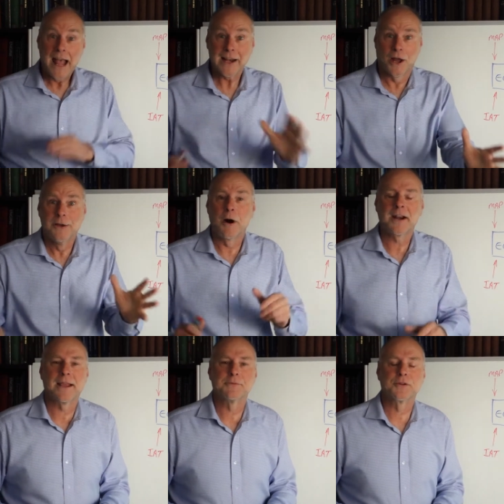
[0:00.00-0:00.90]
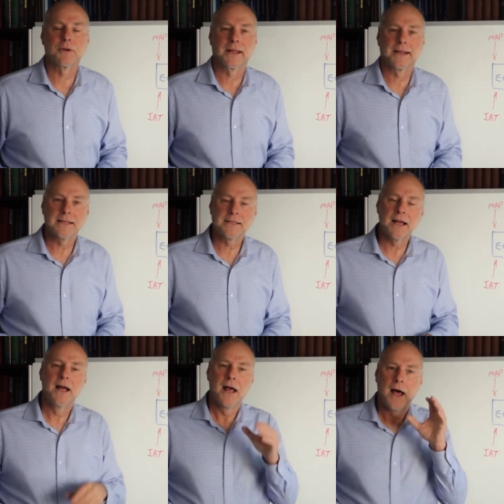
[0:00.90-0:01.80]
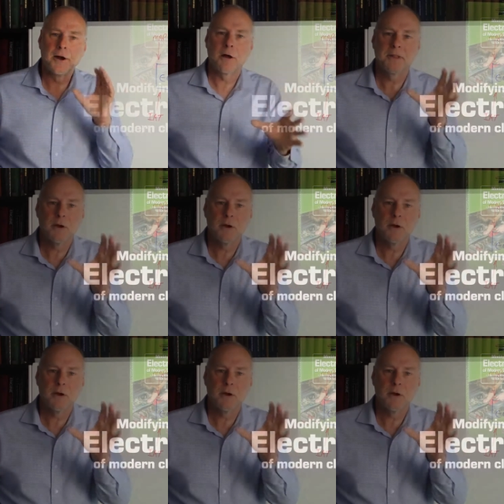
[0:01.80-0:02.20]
Hello, my name's Julian Edgar and I'm the